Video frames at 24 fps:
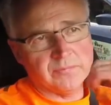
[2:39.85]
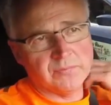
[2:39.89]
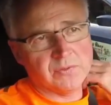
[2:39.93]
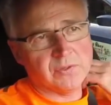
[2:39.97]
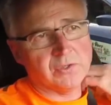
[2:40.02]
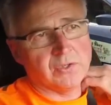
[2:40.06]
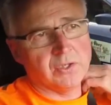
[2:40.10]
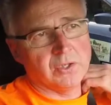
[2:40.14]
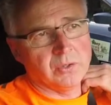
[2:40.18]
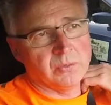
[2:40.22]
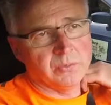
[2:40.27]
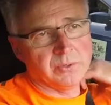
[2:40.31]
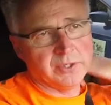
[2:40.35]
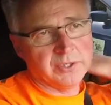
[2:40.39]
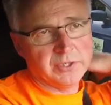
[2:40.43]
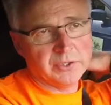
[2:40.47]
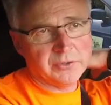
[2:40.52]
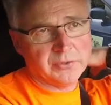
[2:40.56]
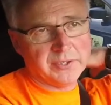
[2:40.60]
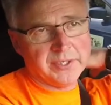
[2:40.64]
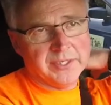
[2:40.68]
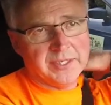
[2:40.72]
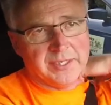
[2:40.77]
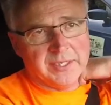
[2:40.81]
So we're going
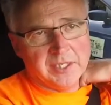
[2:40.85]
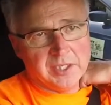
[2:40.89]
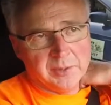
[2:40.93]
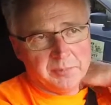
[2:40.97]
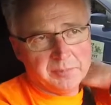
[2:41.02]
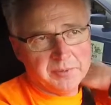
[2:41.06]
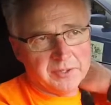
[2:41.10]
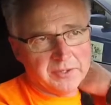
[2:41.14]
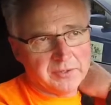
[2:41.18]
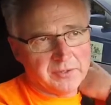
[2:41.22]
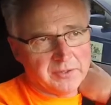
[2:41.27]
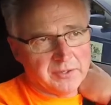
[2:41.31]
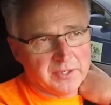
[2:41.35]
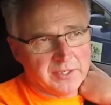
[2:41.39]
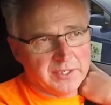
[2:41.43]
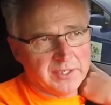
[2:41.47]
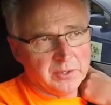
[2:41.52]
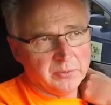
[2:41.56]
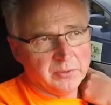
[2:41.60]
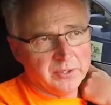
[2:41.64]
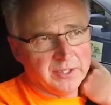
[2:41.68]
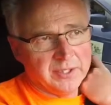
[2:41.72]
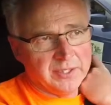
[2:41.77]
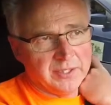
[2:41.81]
to try to get up onto the
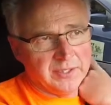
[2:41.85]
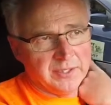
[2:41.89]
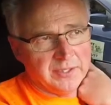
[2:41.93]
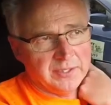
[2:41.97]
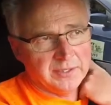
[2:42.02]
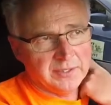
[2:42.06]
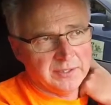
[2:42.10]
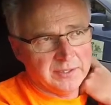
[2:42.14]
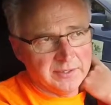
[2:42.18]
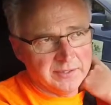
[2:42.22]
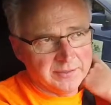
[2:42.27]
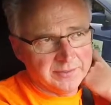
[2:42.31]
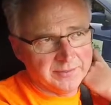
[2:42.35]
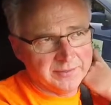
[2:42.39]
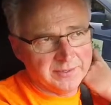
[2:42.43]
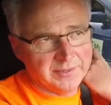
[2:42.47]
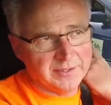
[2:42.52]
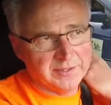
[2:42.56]
highway and